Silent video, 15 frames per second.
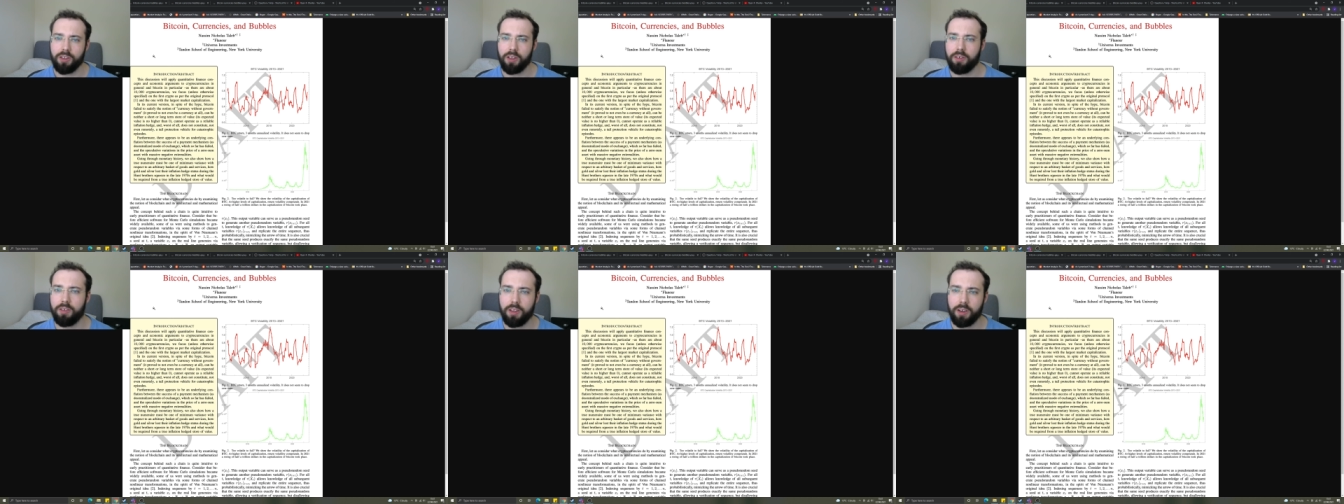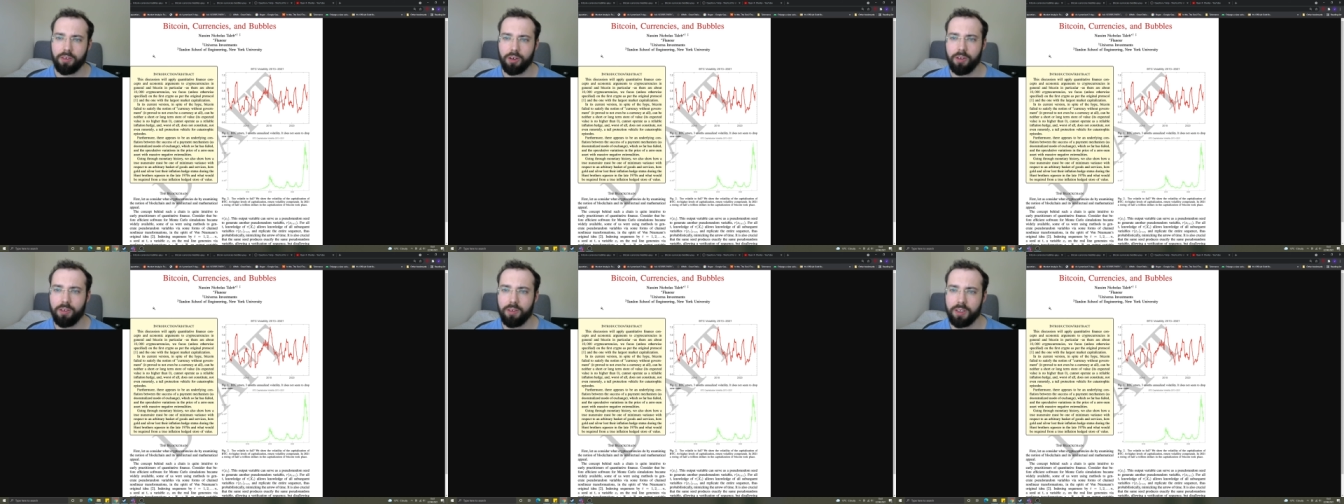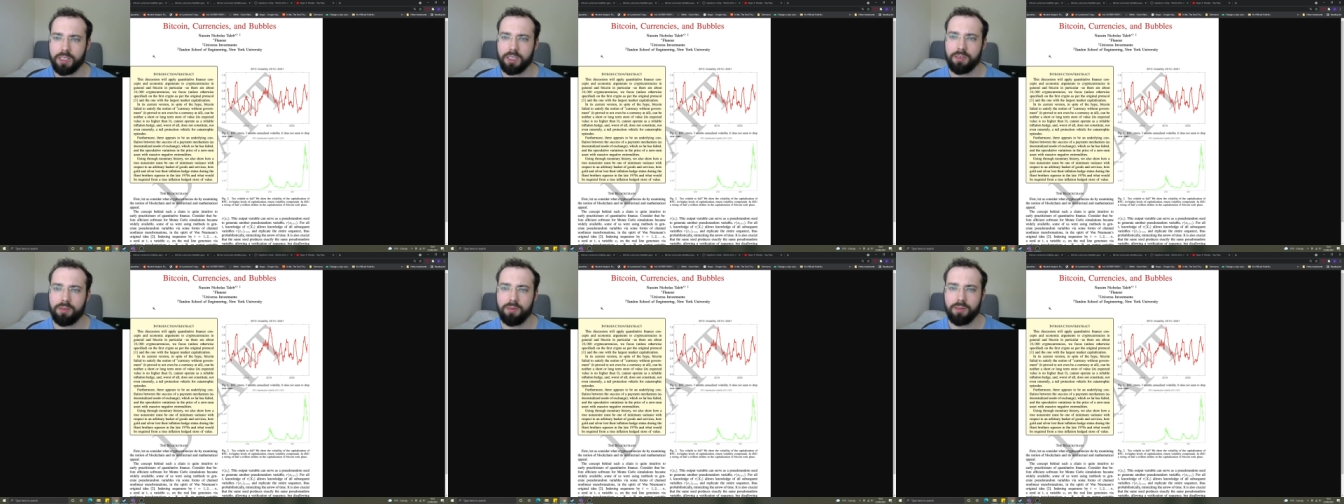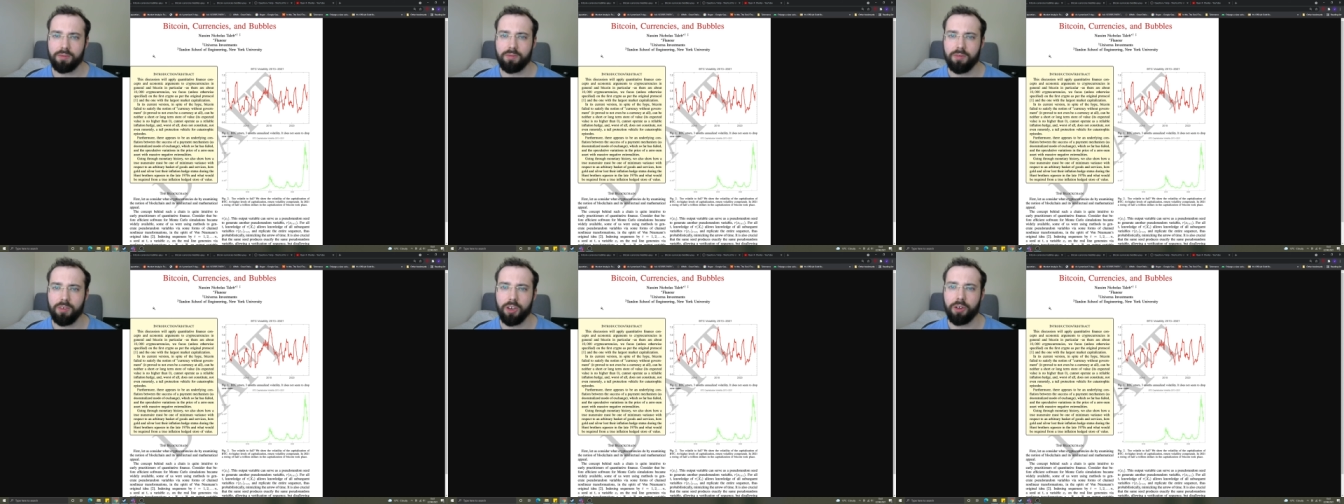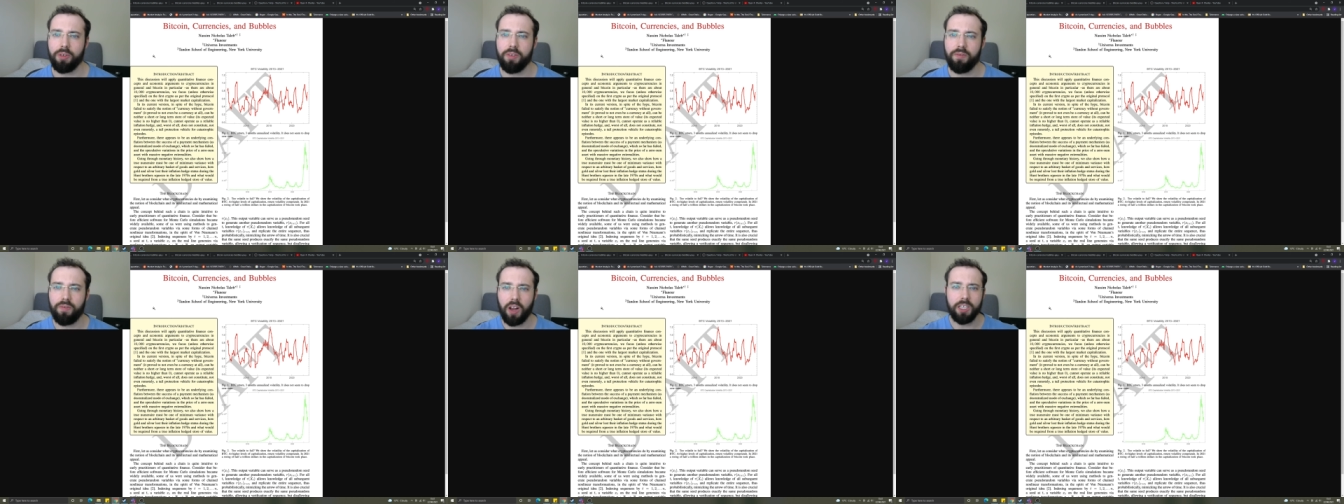There, there is a you know
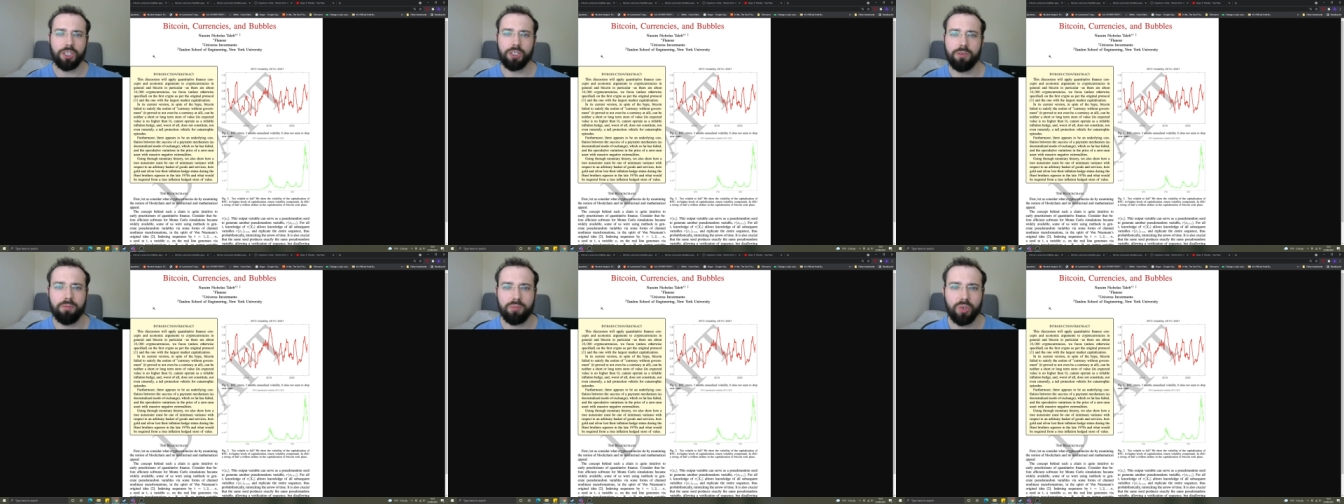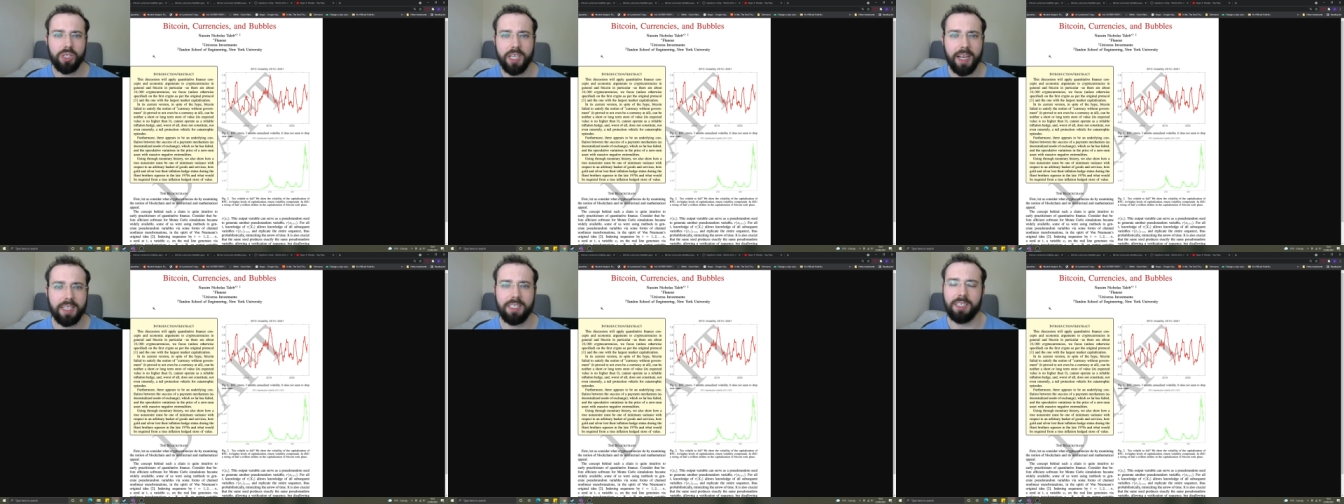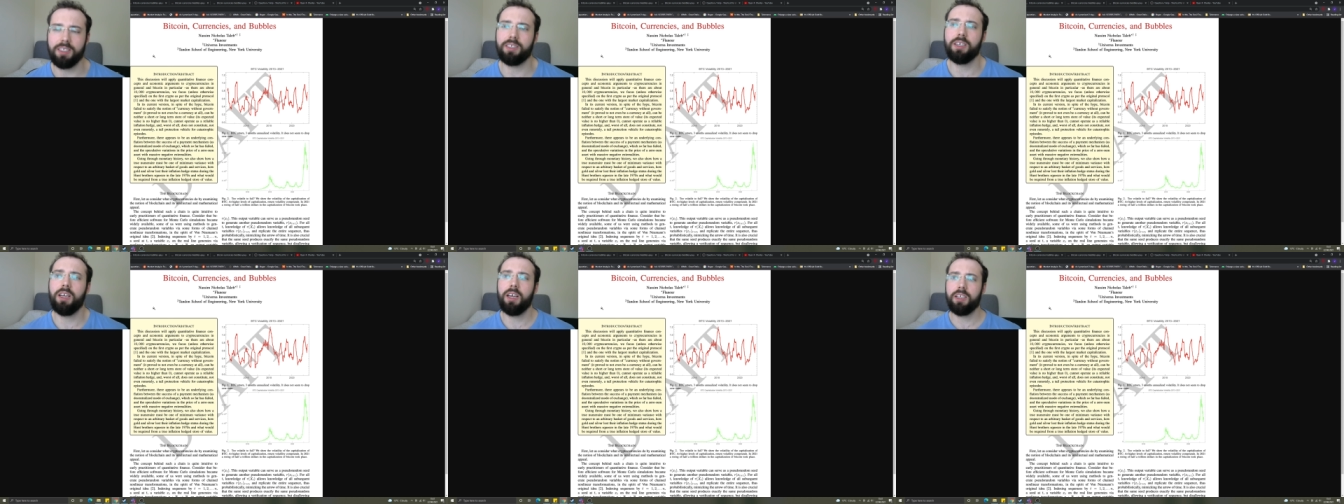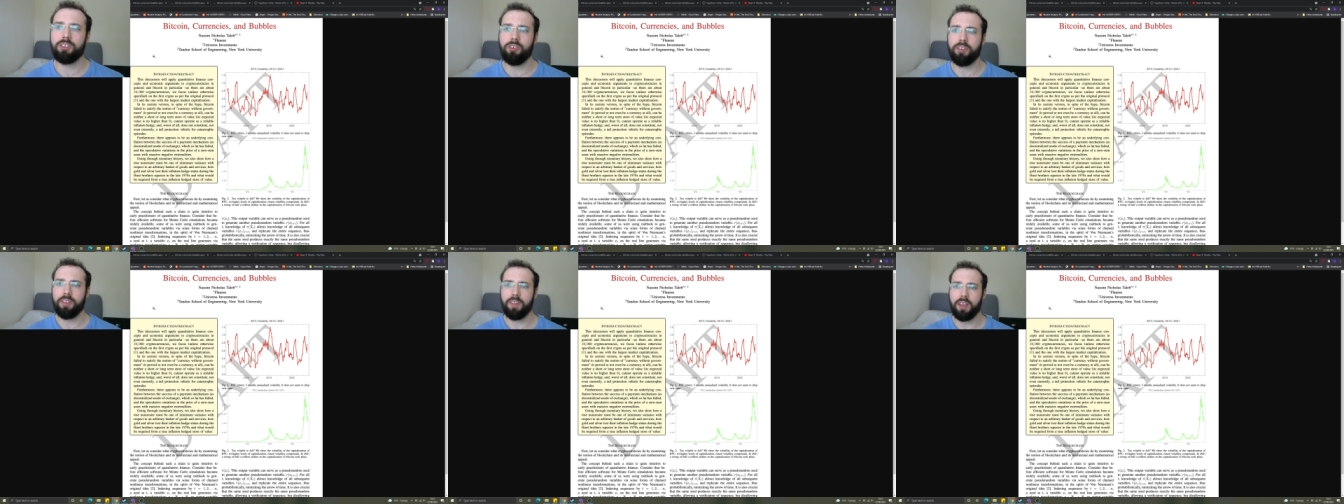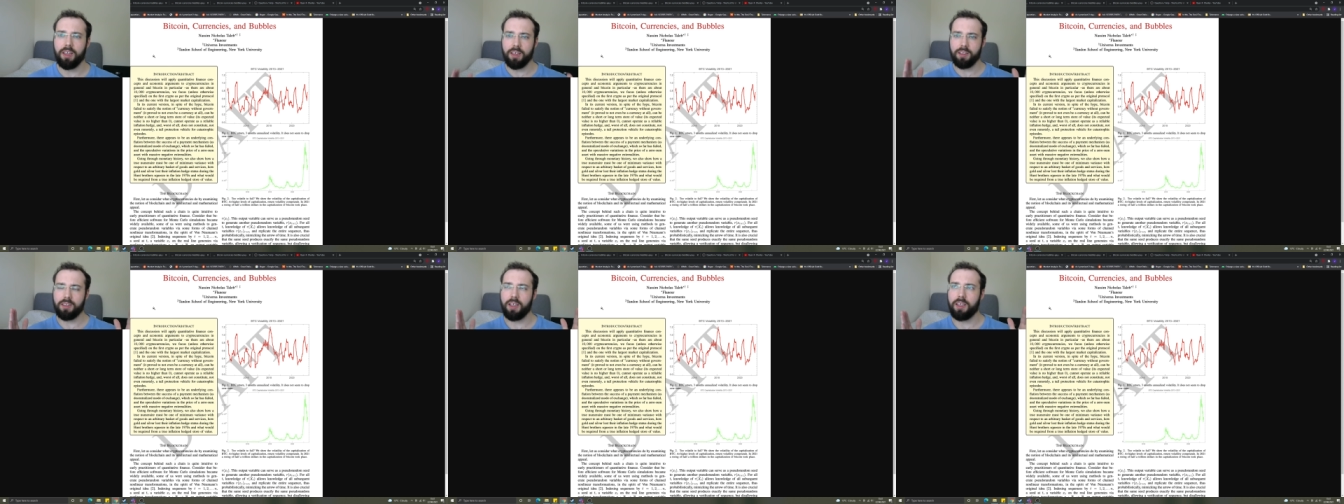inflation protected, so that
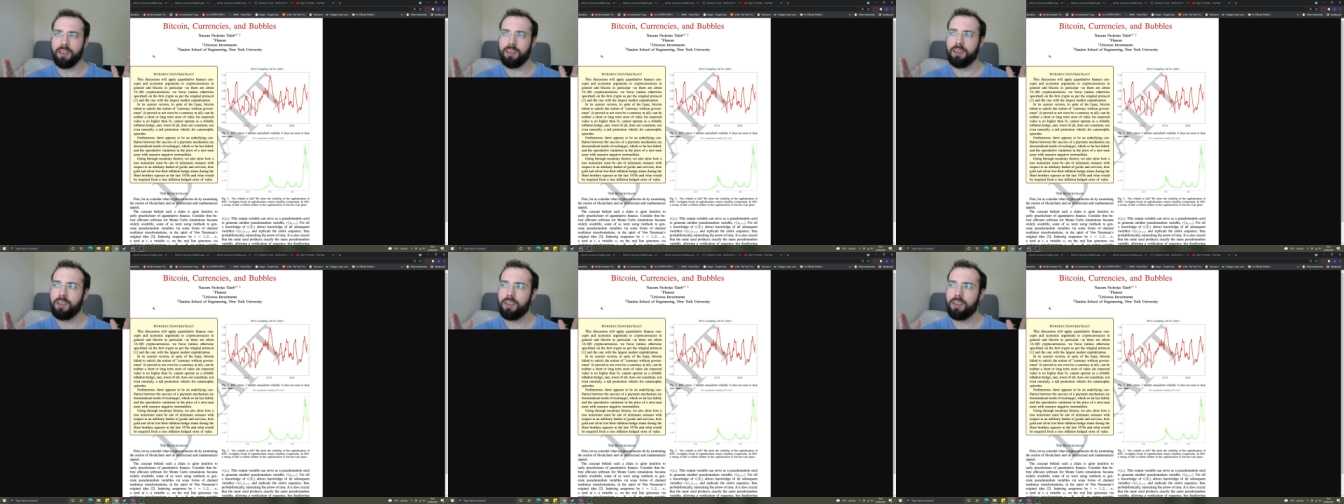they they